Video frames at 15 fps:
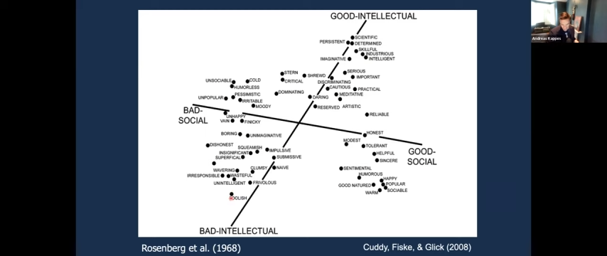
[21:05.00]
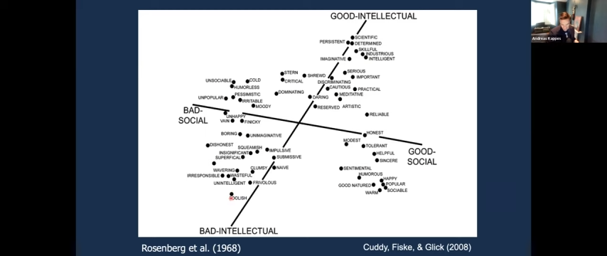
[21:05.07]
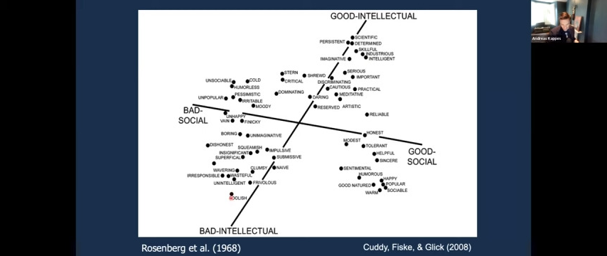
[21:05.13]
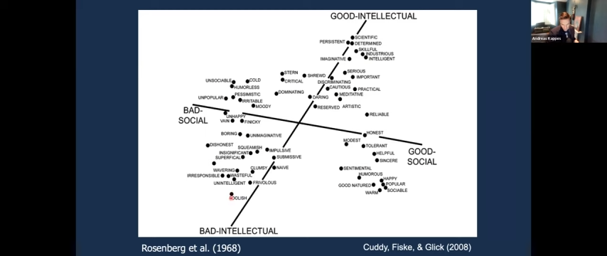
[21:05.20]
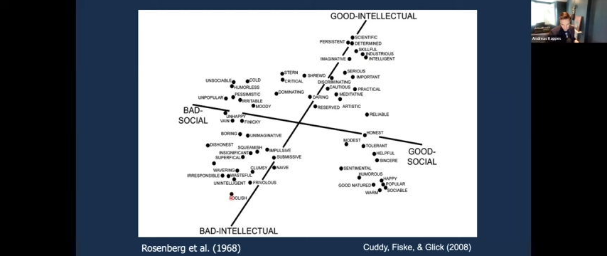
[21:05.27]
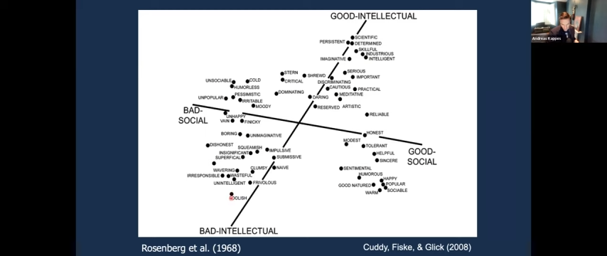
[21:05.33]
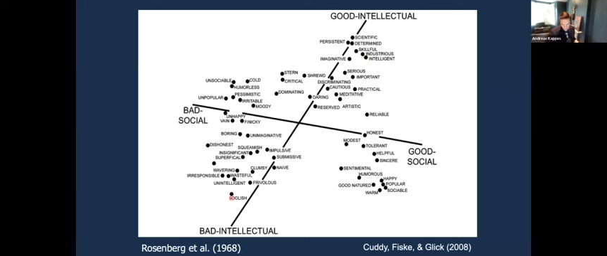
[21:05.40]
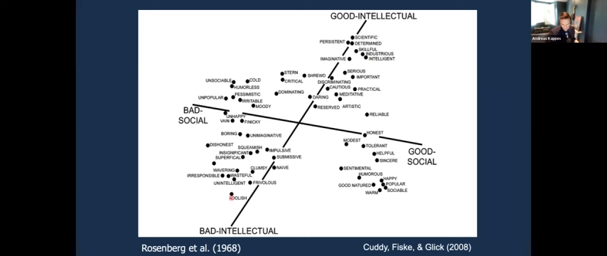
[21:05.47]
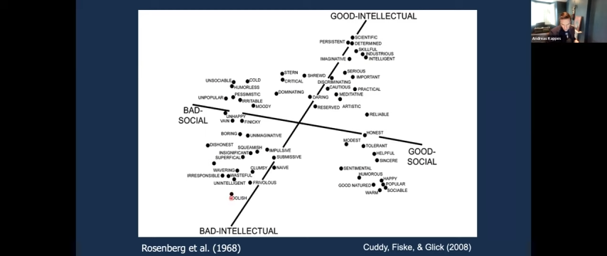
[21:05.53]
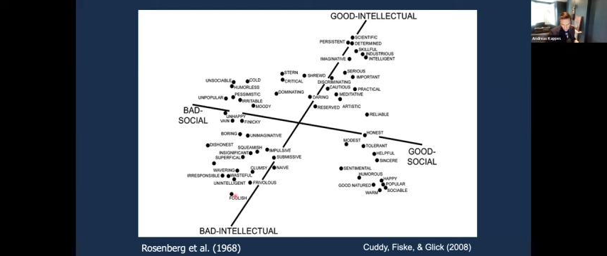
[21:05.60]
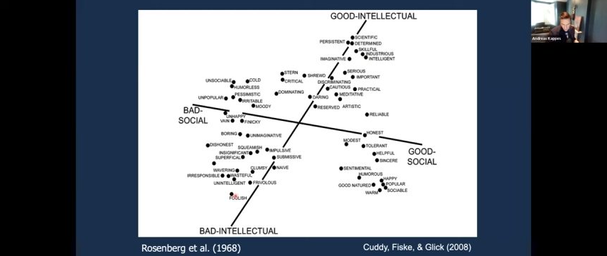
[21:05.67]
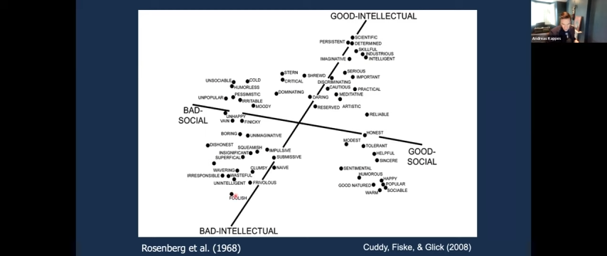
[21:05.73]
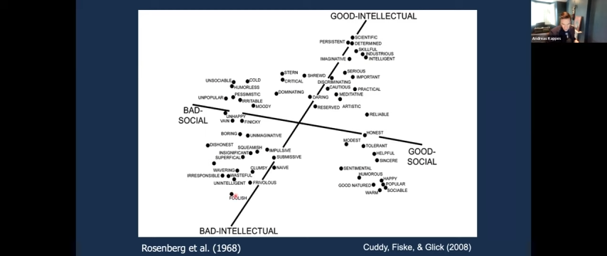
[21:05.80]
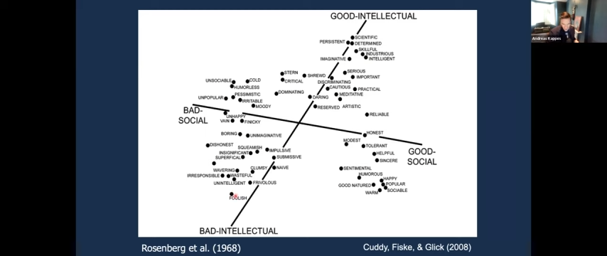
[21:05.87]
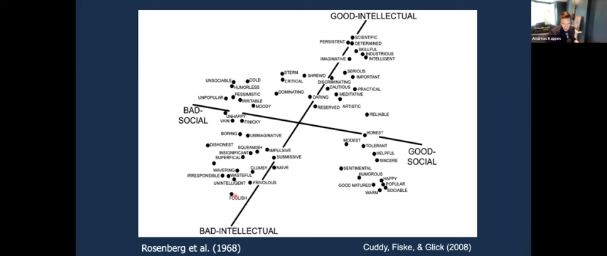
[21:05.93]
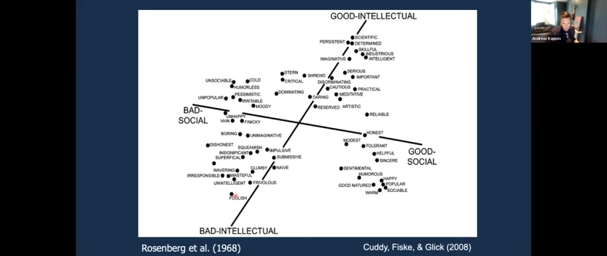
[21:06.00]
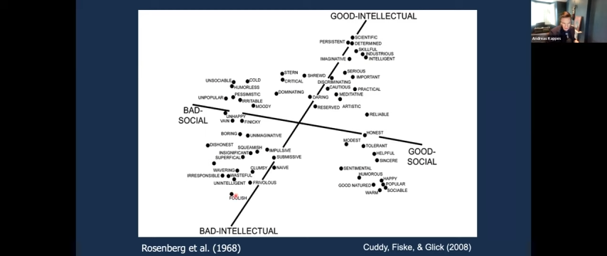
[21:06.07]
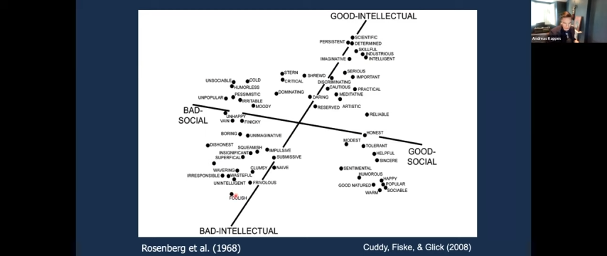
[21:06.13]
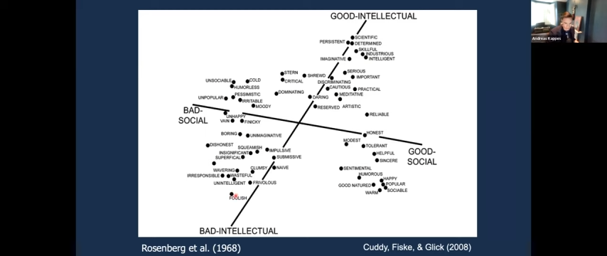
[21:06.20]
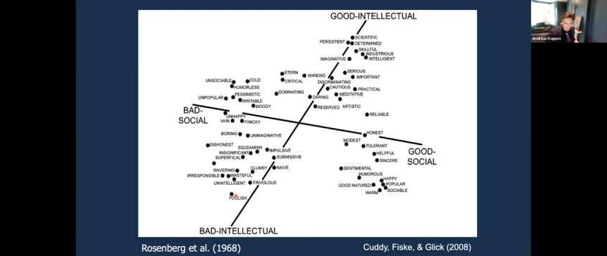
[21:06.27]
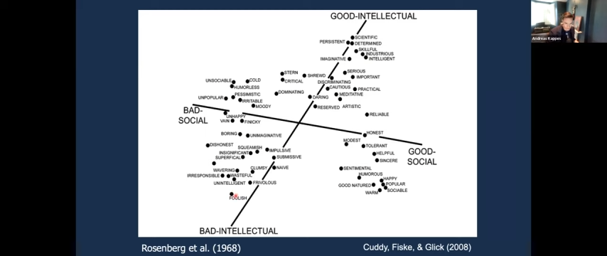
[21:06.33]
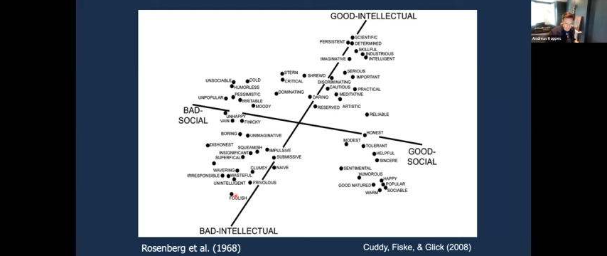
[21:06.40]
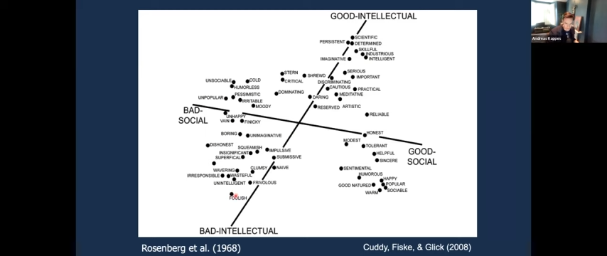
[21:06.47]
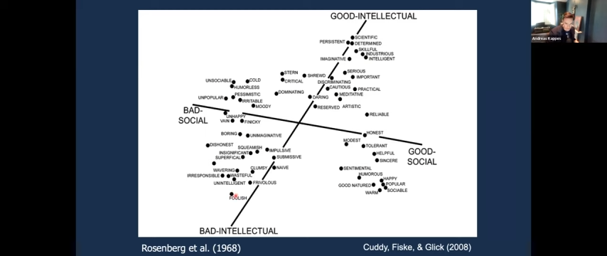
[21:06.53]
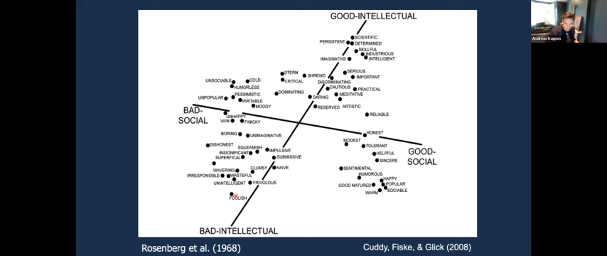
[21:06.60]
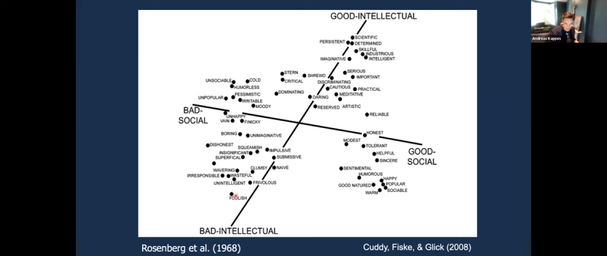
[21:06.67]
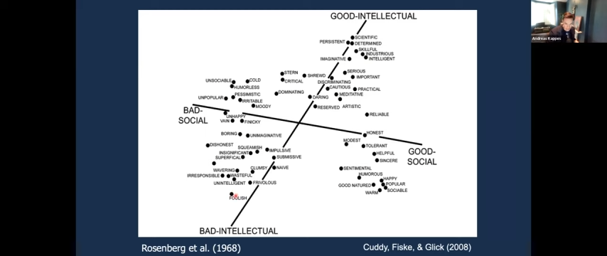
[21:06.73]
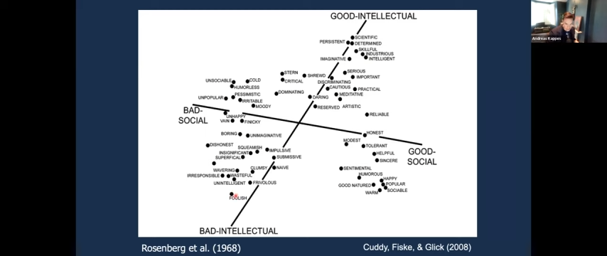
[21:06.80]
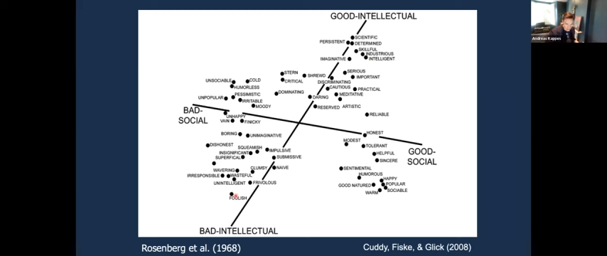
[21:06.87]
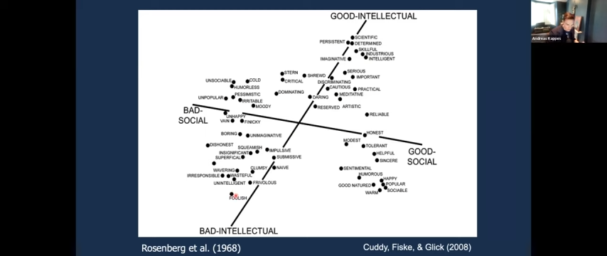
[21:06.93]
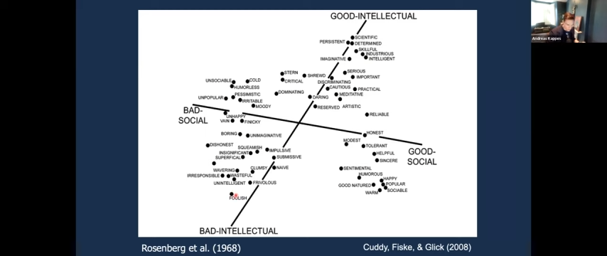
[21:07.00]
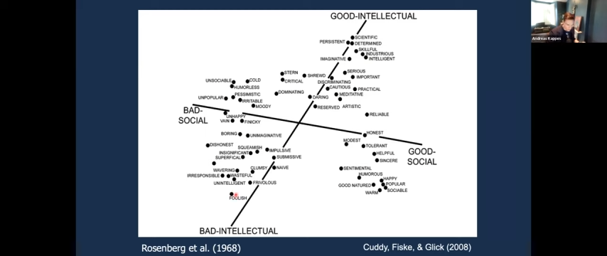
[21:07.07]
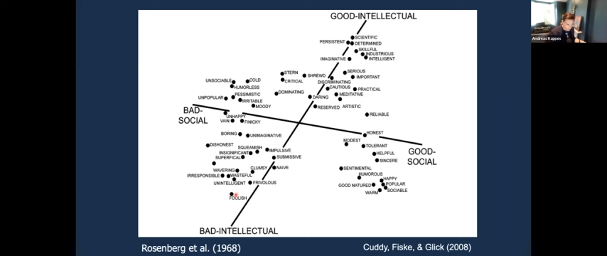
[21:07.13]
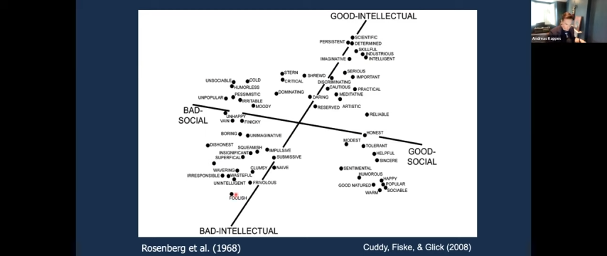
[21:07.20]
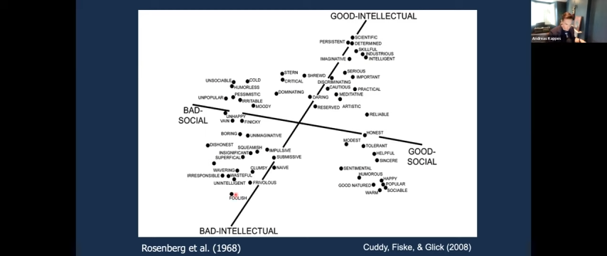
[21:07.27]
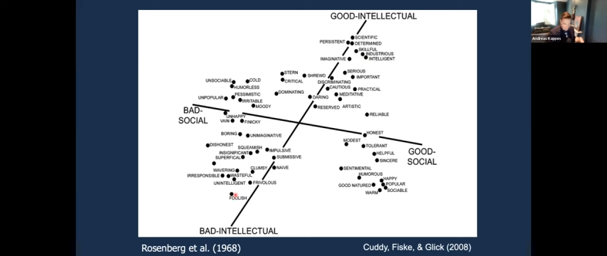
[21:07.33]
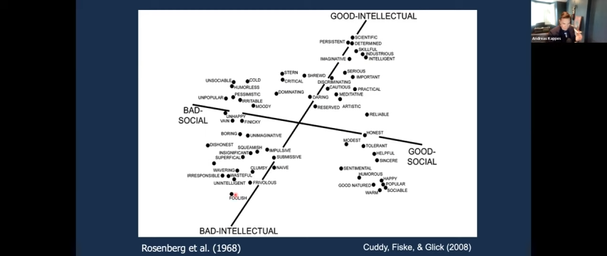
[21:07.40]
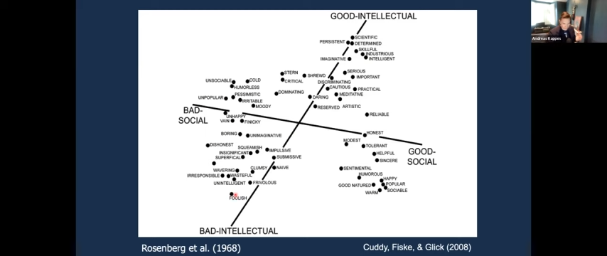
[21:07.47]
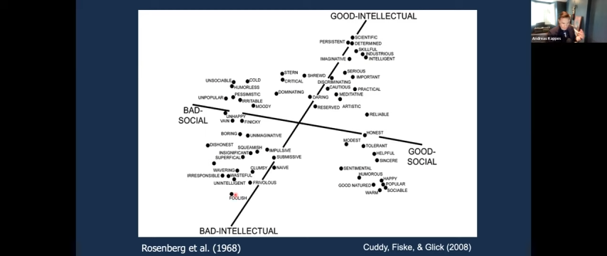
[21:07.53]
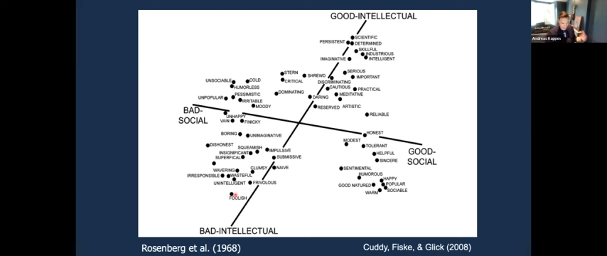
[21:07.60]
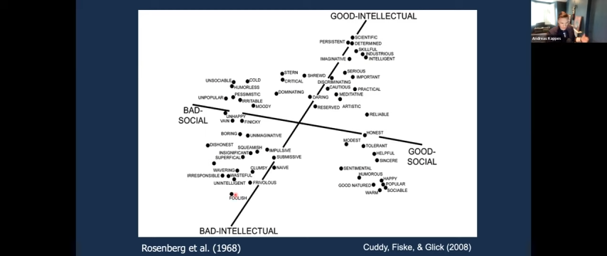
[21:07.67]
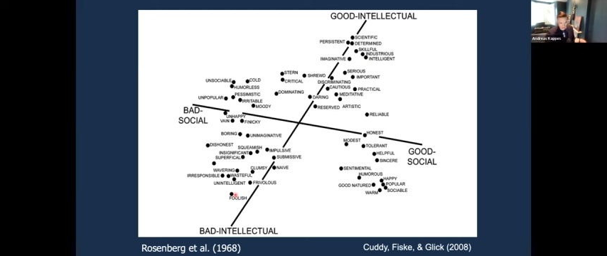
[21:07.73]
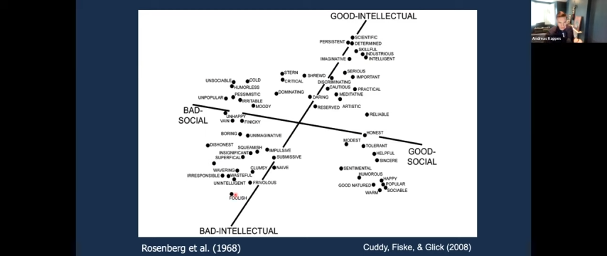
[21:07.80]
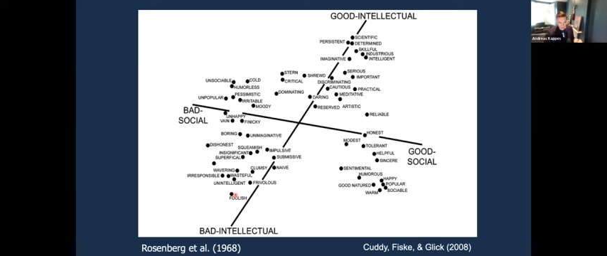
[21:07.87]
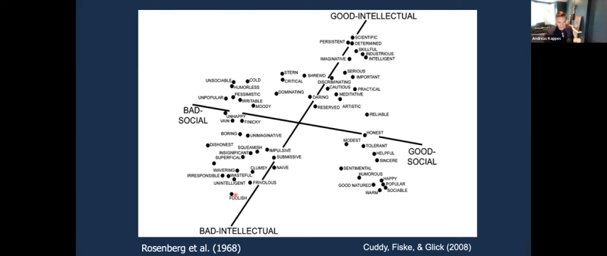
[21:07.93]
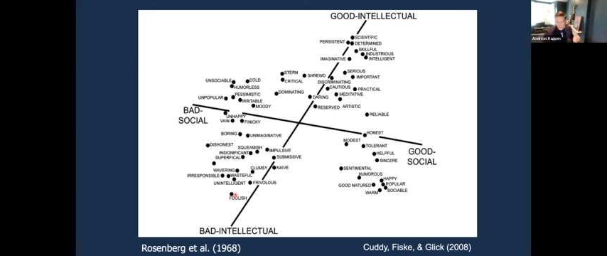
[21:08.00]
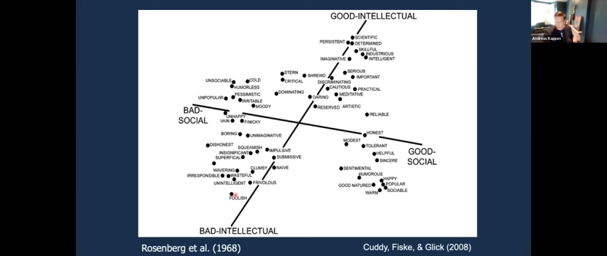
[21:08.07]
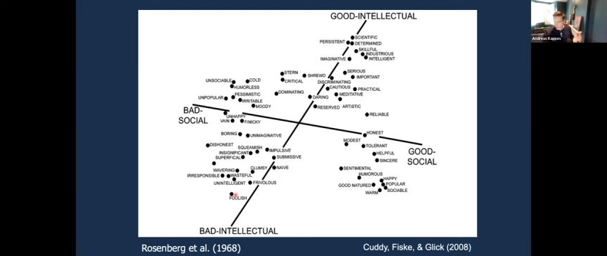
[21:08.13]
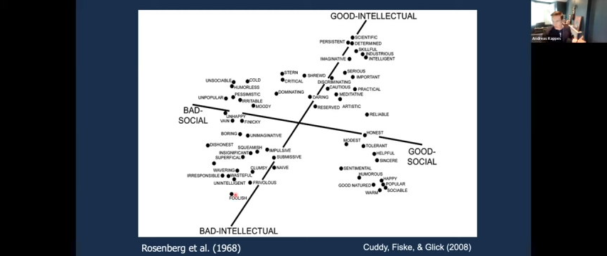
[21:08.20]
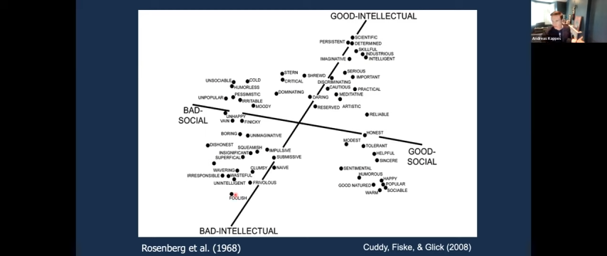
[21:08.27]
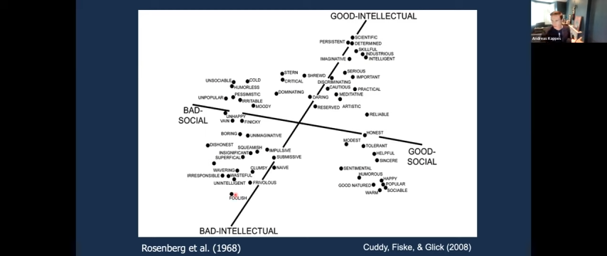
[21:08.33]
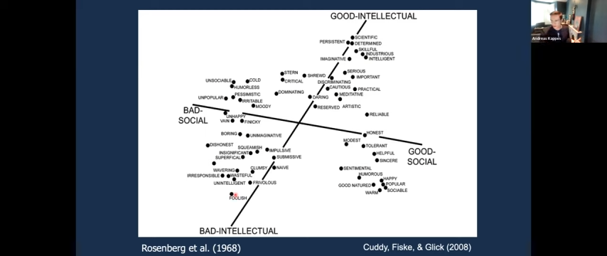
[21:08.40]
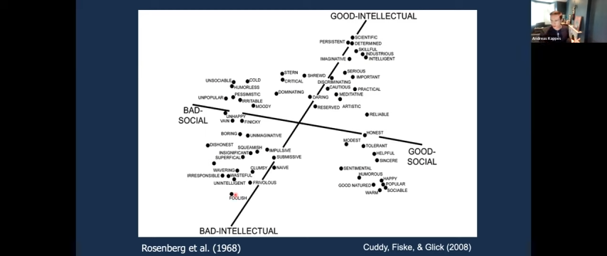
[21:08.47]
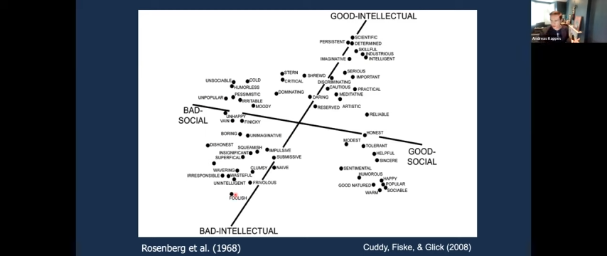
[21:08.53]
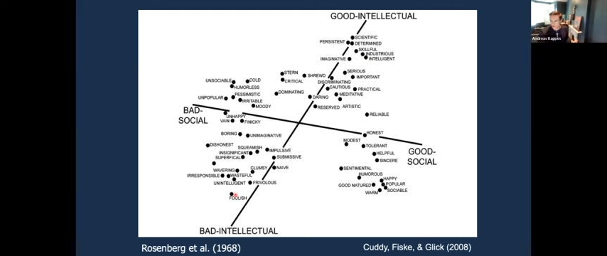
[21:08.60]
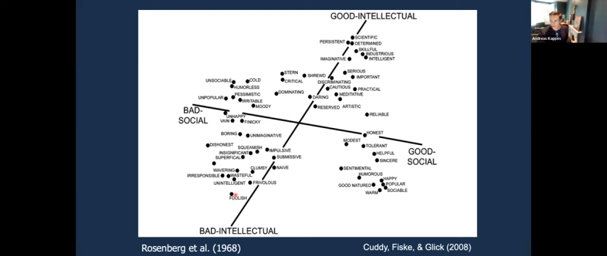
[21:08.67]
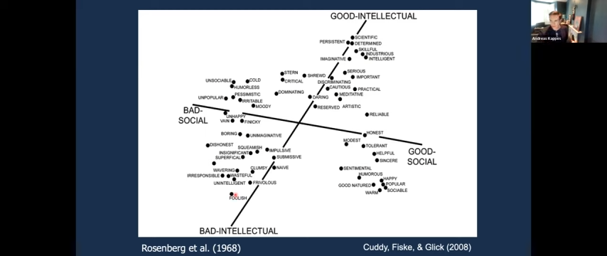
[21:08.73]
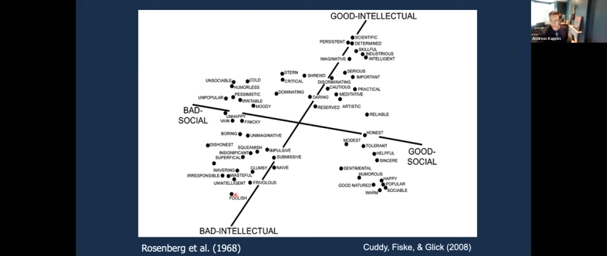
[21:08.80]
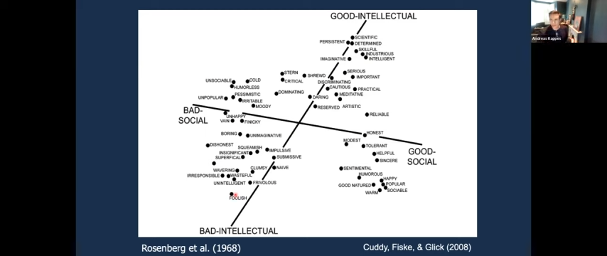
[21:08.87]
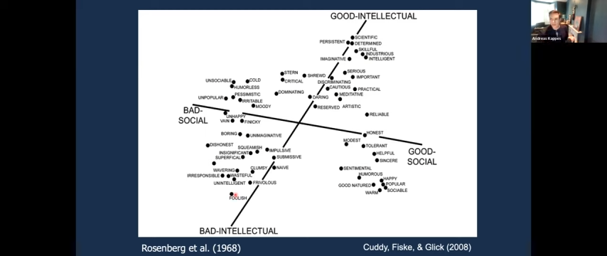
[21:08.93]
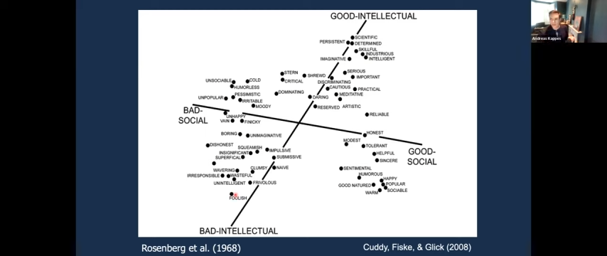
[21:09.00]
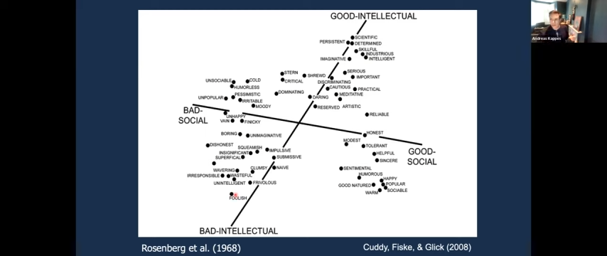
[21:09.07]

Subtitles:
(no speaker visible)